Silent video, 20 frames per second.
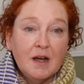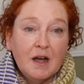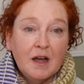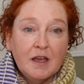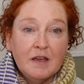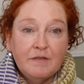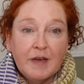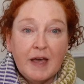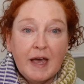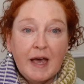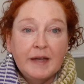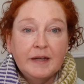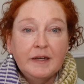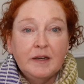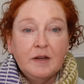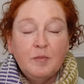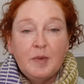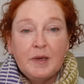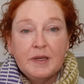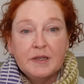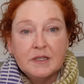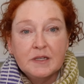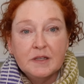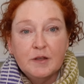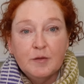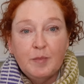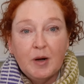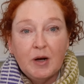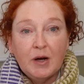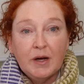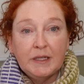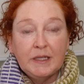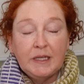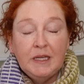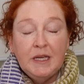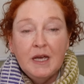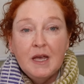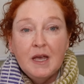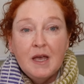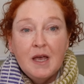I've added a bit to the
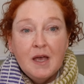body.